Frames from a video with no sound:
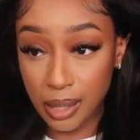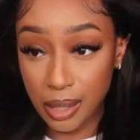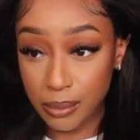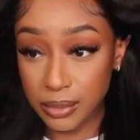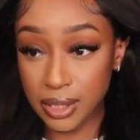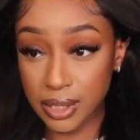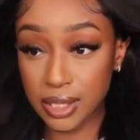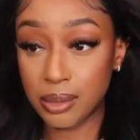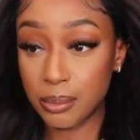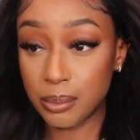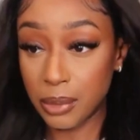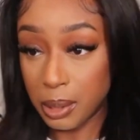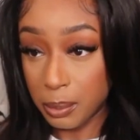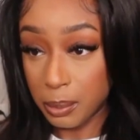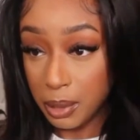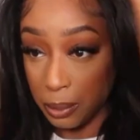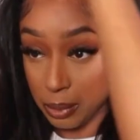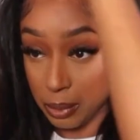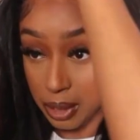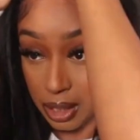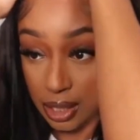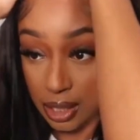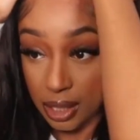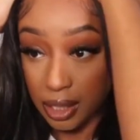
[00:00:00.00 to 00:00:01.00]
I'm done my
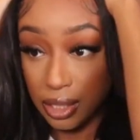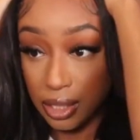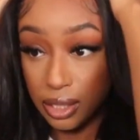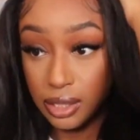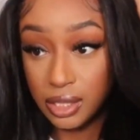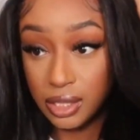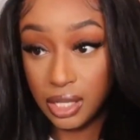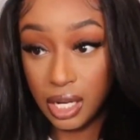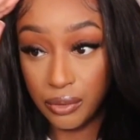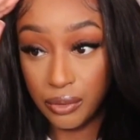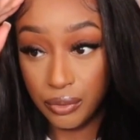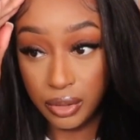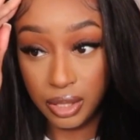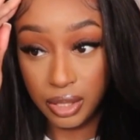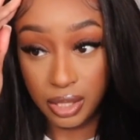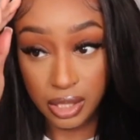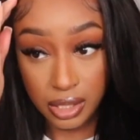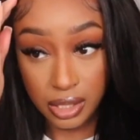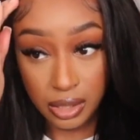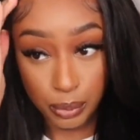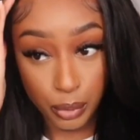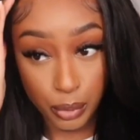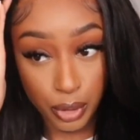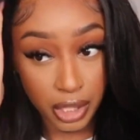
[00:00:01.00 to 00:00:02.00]
baby hairs.
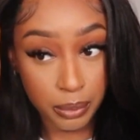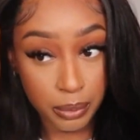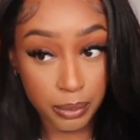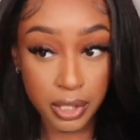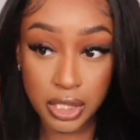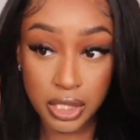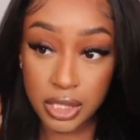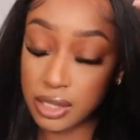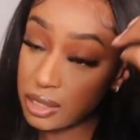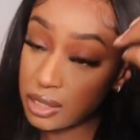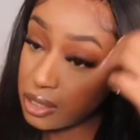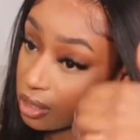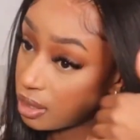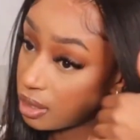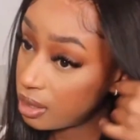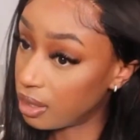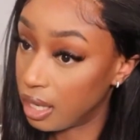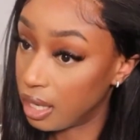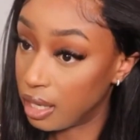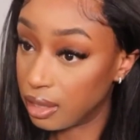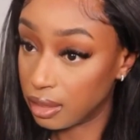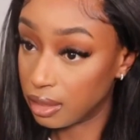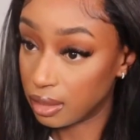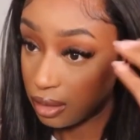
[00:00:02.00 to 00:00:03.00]
Everything is pretty much
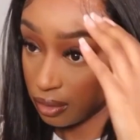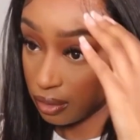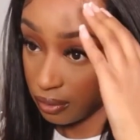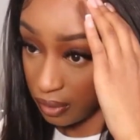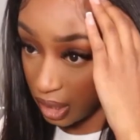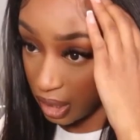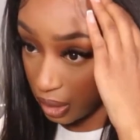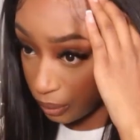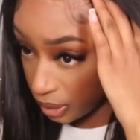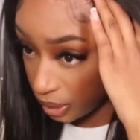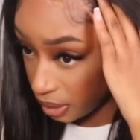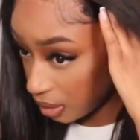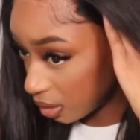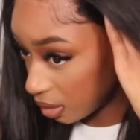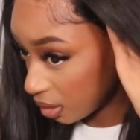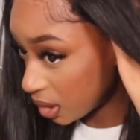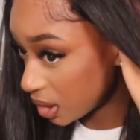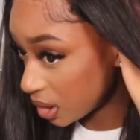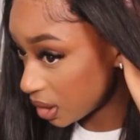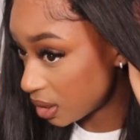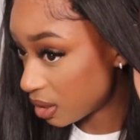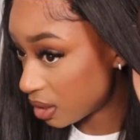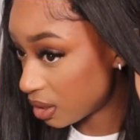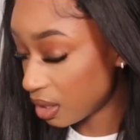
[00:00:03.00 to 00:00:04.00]
done. I love how it
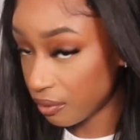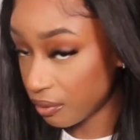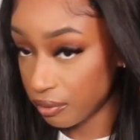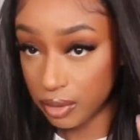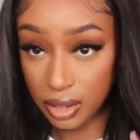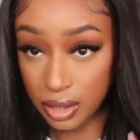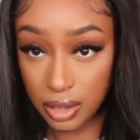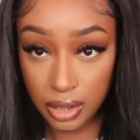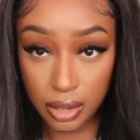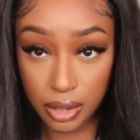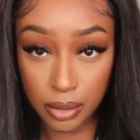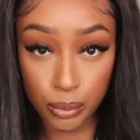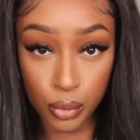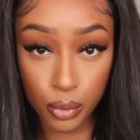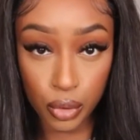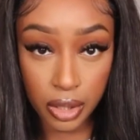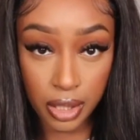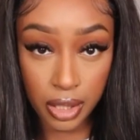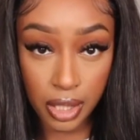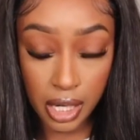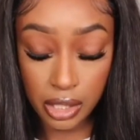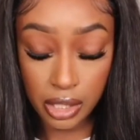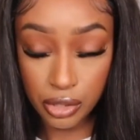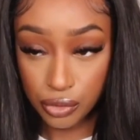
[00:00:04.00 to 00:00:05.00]
looks. It's definitely a
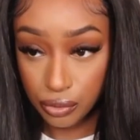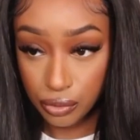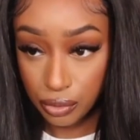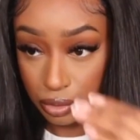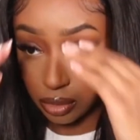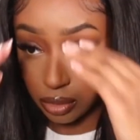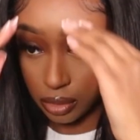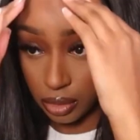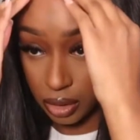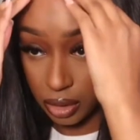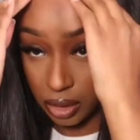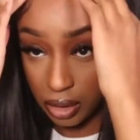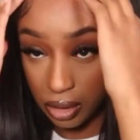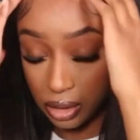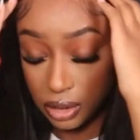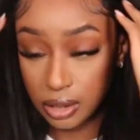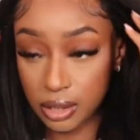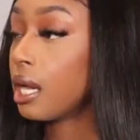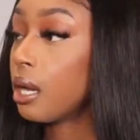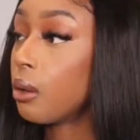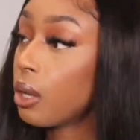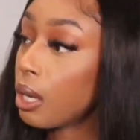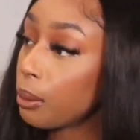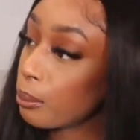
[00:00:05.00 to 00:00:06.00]
more natural
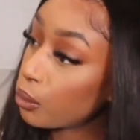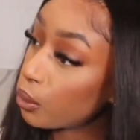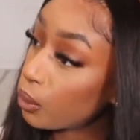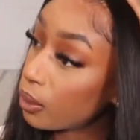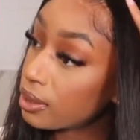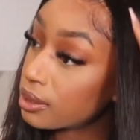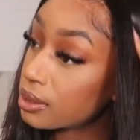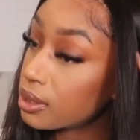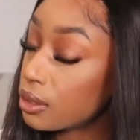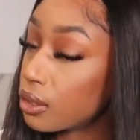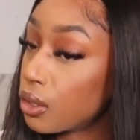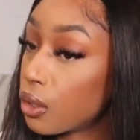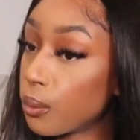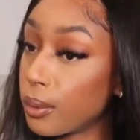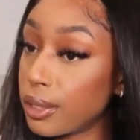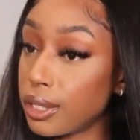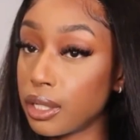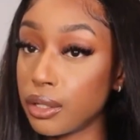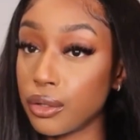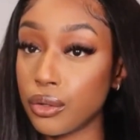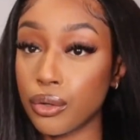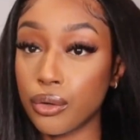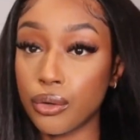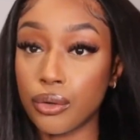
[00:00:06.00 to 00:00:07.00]
look. Now I'm going to go
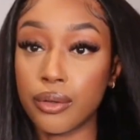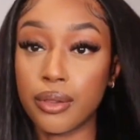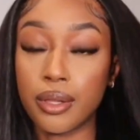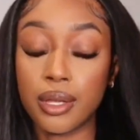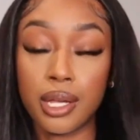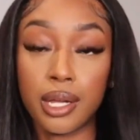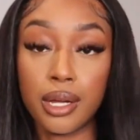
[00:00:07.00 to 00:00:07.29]
in and curl the